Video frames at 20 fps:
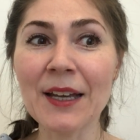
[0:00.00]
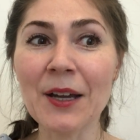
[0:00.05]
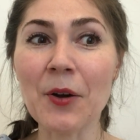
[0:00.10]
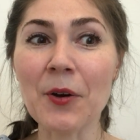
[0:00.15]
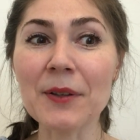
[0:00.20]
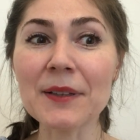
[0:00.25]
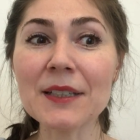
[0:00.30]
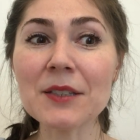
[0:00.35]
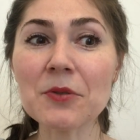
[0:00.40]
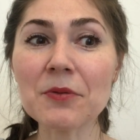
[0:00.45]

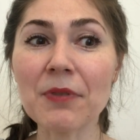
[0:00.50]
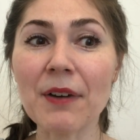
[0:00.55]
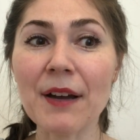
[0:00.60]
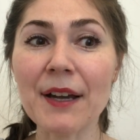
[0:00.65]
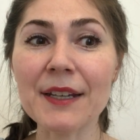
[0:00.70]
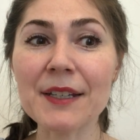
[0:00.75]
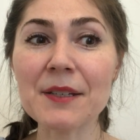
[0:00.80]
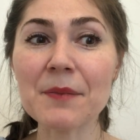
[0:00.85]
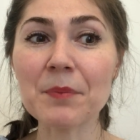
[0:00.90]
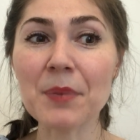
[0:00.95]
only to
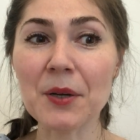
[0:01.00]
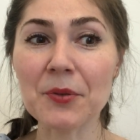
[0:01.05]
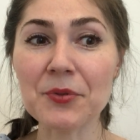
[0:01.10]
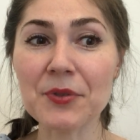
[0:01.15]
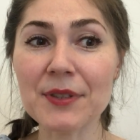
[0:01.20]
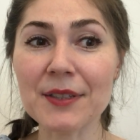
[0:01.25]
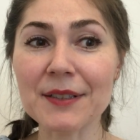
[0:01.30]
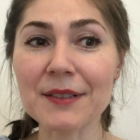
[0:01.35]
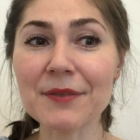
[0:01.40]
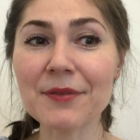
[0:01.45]
find a
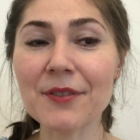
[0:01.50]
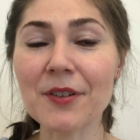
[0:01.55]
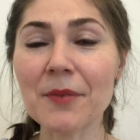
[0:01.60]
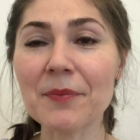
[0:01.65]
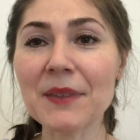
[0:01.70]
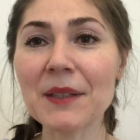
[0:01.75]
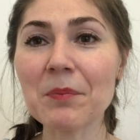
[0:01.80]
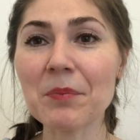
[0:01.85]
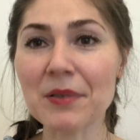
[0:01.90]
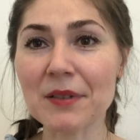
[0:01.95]
poster
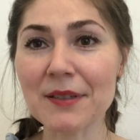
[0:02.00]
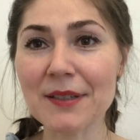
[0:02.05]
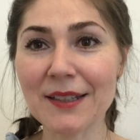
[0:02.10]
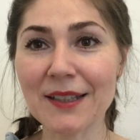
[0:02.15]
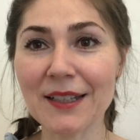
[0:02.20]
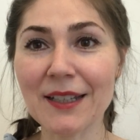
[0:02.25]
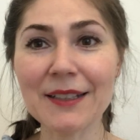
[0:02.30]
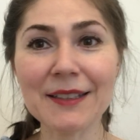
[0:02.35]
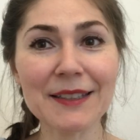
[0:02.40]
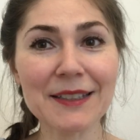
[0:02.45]
from the
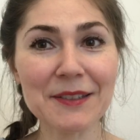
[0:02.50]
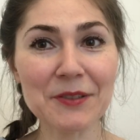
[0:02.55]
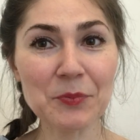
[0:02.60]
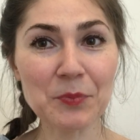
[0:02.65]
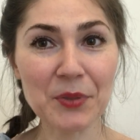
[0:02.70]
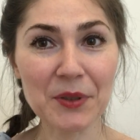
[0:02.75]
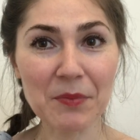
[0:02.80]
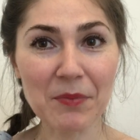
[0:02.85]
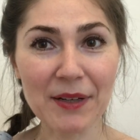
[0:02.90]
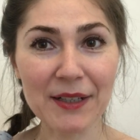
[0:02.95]
personnel in the
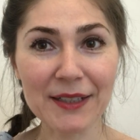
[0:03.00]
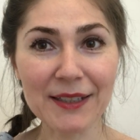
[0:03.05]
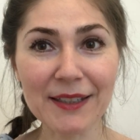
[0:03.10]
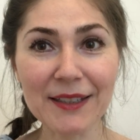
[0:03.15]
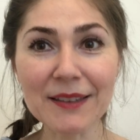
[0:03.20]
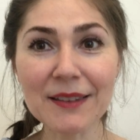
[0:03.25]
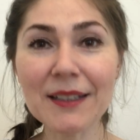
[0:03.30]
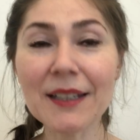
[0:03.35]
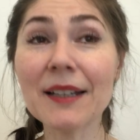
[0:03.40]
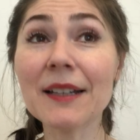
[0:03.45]

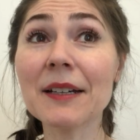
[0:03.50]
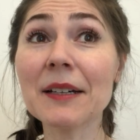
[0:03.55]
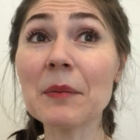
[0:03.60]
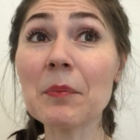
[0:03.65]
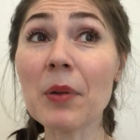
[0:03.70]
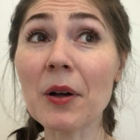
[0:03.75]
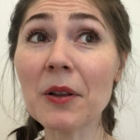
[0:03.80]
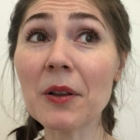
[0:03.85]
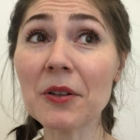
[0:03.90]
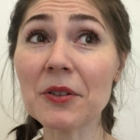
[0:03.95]
supermarket
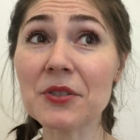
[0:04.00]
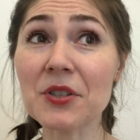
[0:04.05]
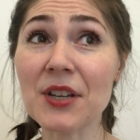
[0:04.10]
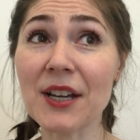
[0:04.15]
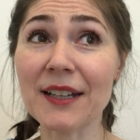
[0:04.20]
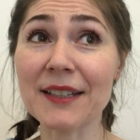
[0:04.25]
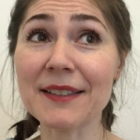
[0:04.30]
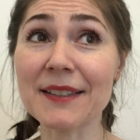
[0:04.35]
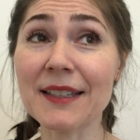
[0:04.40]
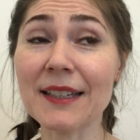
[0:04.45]

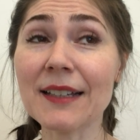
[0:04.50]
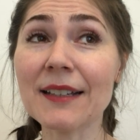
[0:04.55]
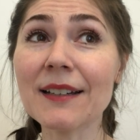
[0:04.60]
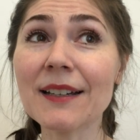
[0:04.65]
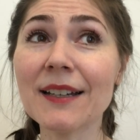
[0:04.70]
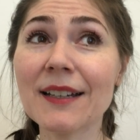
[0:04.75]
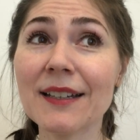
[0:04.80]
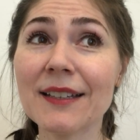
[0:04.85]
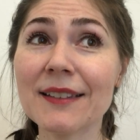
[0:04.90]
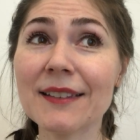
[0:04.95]
apologizing
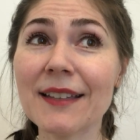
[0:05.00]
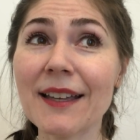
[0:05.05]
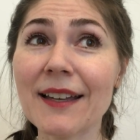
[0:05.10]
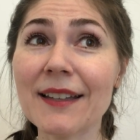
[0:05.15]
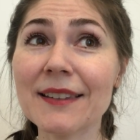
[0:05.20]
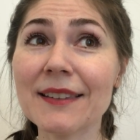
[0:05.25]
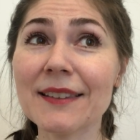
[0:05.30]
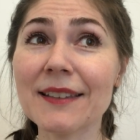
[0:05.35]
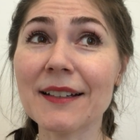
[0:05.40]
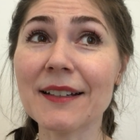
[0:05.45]

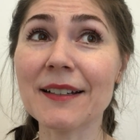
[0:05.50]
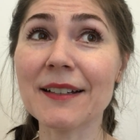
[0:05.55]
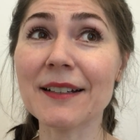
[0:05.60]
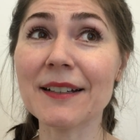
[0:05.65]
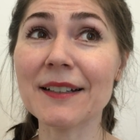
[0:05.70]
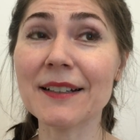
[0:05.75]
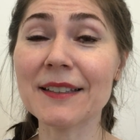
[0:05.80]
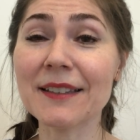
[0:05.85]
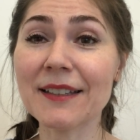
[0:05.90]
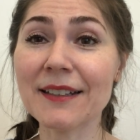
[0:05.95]
that
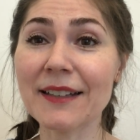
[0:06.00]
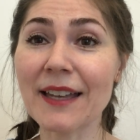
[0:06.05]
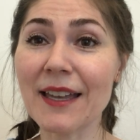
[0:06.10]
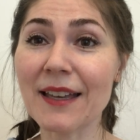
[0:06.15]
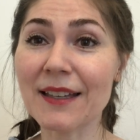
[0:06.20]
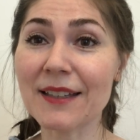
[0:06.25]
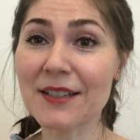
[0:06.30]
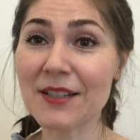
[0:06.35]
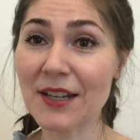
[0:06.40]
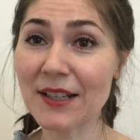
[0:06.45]

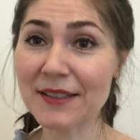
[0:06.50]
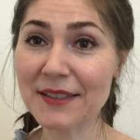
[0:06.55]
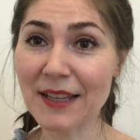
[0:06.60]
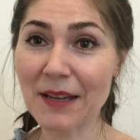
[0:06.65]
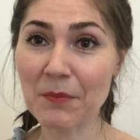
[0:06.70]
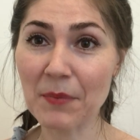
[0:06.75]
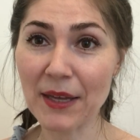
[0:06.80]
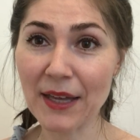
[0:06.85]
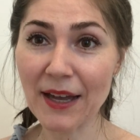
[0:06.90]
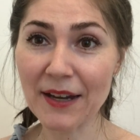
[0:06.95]
the shelves
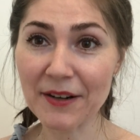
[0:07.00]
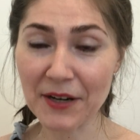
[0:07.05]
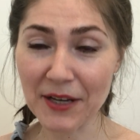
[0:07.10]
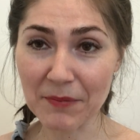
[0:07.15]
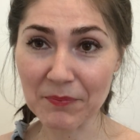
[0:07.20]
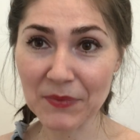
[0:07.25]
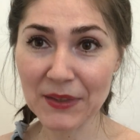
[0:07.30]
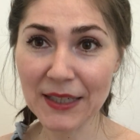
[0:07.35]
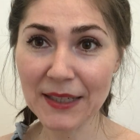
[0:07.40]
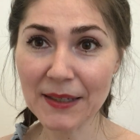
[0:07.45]
are
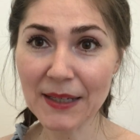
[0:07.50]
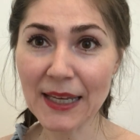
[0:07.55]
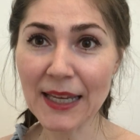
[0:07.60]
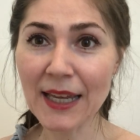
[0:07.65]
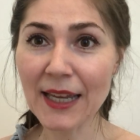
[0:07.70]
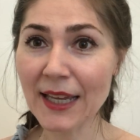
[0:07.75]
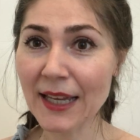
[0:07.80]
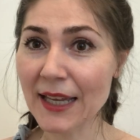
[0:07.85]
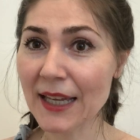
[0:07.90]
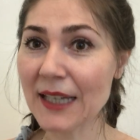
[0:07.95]
empty
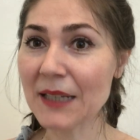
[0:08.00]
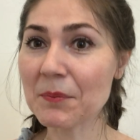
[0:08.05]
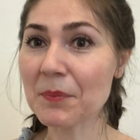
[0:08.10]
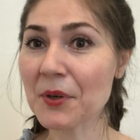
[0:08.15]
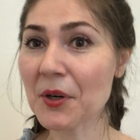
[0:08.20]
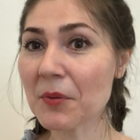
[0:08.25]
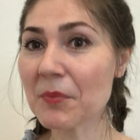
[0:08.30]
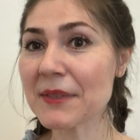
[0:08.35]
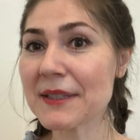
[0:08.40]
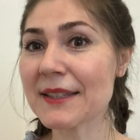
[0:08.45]
and
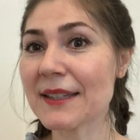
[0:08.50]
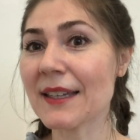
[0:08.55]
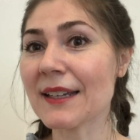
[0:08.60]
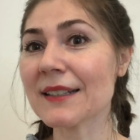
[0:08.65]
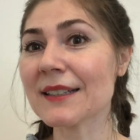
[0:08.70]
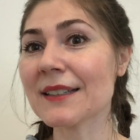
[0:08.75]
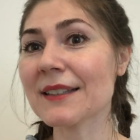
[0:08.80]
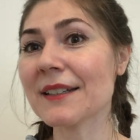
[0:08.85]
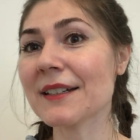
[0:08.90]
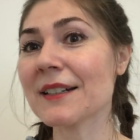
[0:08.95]
promising
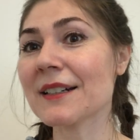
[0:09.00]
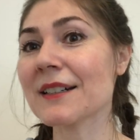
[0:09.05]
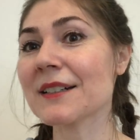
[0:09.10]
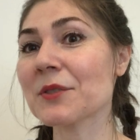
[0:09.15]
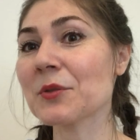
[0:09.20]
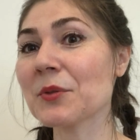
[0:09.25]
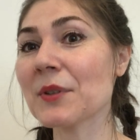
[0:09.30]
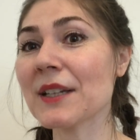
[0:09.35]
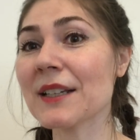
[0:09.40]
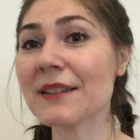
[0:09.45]
that they are
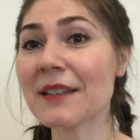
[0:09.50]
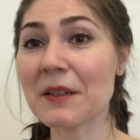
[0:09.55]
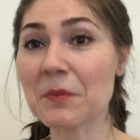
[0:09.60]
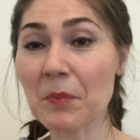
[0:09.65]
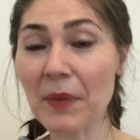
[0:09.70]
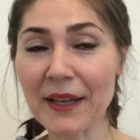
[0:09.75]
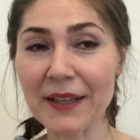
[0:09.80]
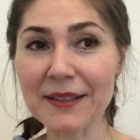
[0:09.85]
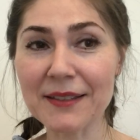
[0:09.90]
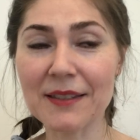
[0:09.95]
doing their
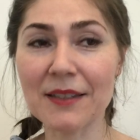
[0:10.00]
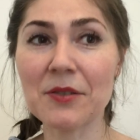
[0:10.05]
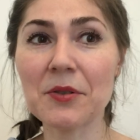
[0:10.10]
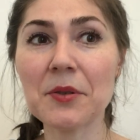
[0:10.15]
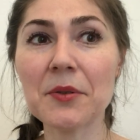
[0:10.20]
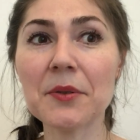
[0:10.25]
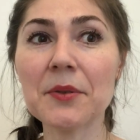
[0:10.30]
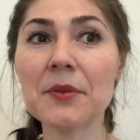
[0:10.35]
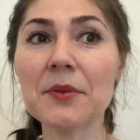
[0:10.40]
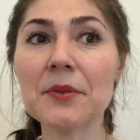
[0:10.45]
best
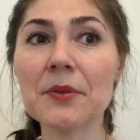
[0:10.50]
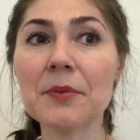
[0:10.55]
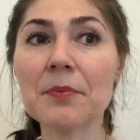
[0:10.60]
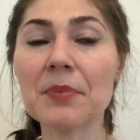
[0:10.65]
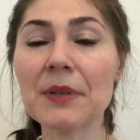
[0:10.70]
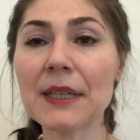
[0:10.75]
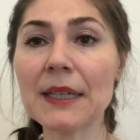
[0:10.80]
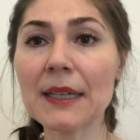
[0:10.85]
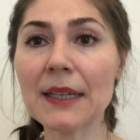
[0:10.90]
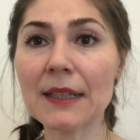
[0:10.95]
to
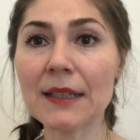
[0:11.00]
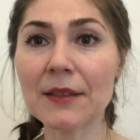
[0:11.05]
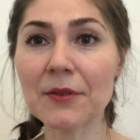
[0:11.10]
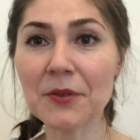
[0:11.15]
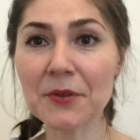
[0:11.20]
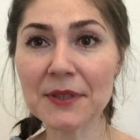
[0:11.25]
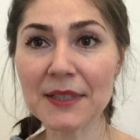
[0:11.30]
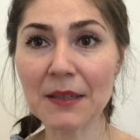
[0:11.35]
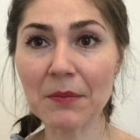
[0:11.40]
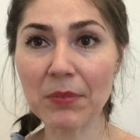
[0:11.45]
bring in
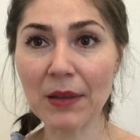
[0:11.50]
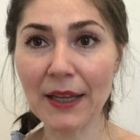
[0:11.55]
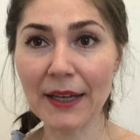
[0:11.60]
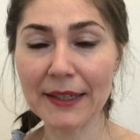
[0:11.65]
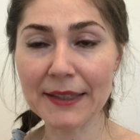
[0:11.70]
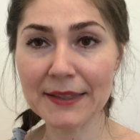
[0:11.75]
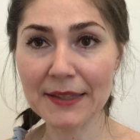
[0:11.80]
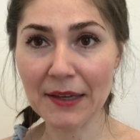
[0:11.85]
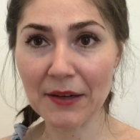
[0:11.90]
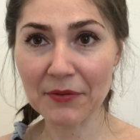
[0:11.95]
new
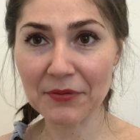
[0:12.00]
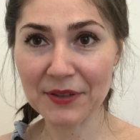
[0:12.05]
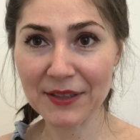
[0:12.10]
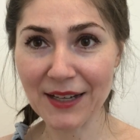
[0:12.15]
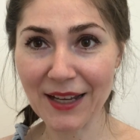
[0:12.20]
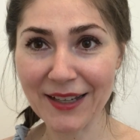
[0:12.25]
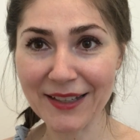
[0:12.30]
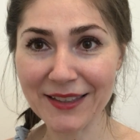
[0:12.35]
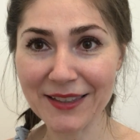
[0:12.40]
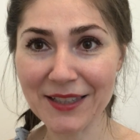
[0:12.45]
supplies every
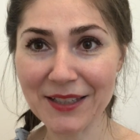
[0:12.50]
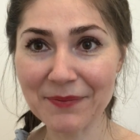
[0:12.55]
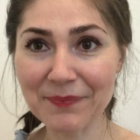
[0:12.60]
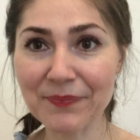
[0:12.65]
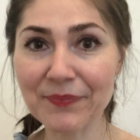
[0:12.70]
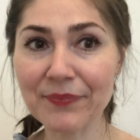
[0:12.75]
night.